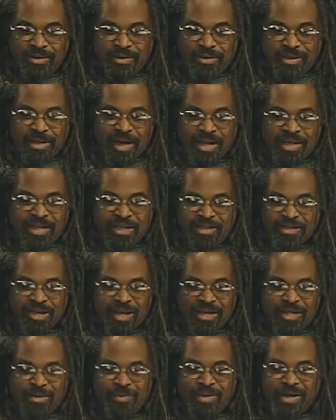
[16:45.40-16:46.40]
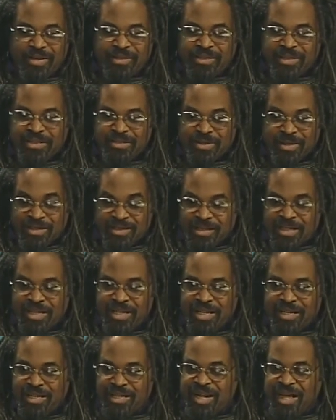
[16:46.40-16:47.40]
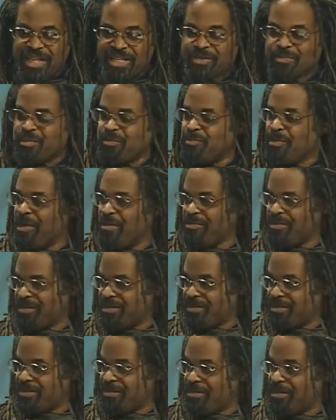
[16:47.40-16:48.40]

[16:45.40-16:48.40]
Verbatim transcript: I can talk about this because, again, it has been published.